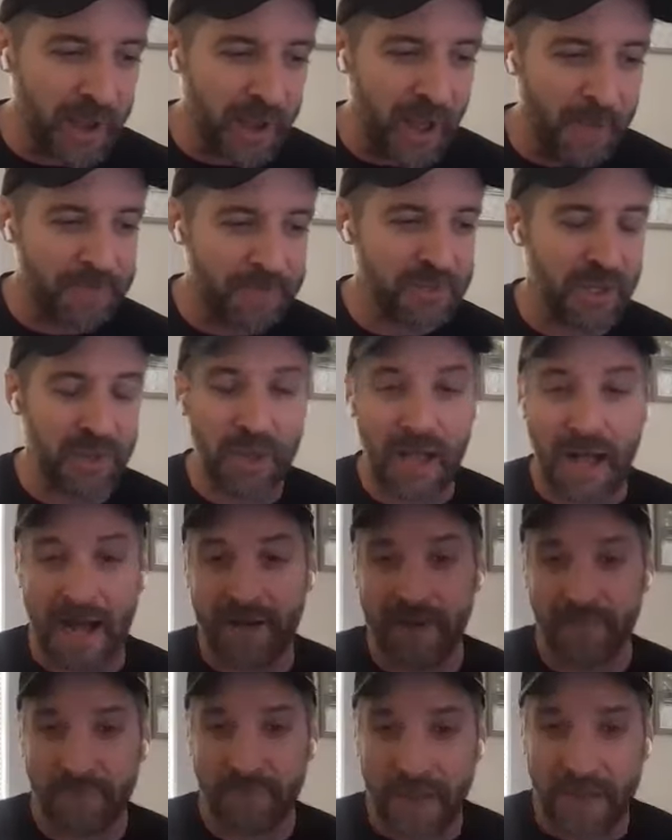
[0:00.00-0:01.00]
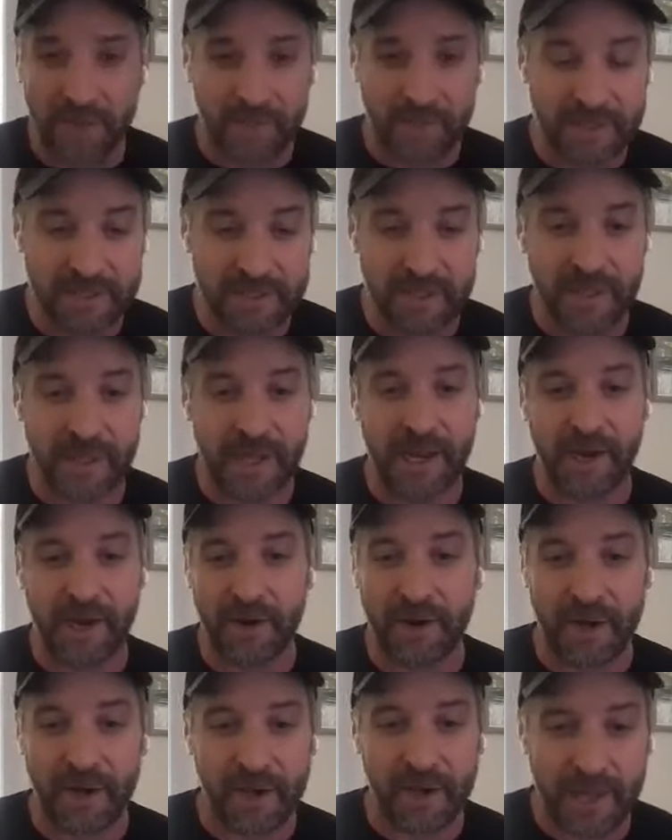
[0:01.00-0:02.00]
helps a lot of veterans in the
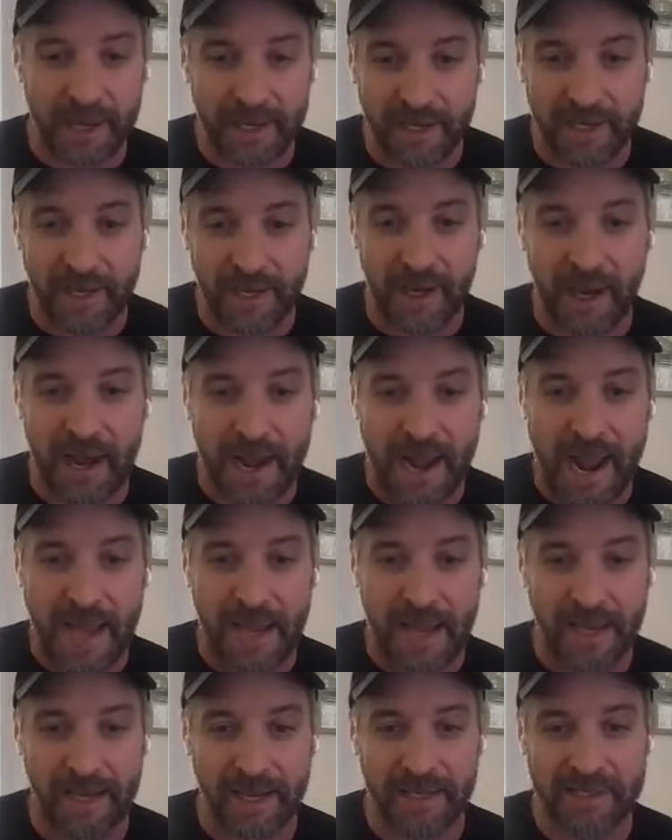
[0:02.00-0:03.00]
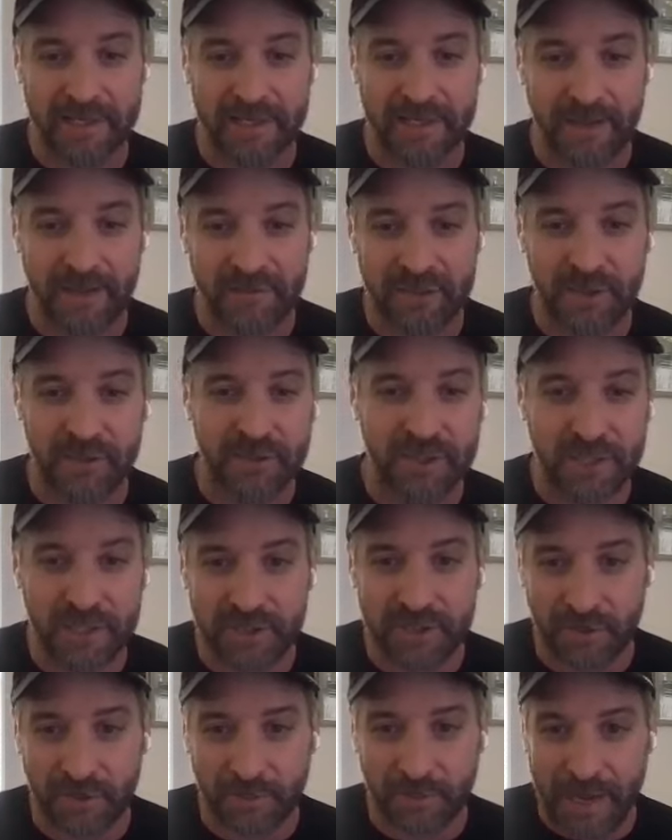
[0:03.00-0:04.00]
area get into kayaking and stuff. So she
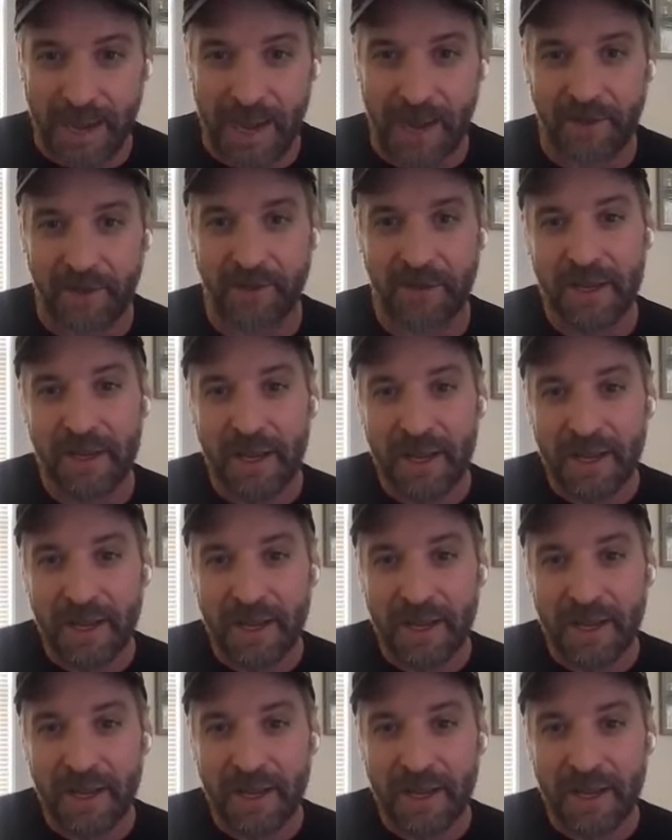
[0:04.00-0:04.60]
took me out.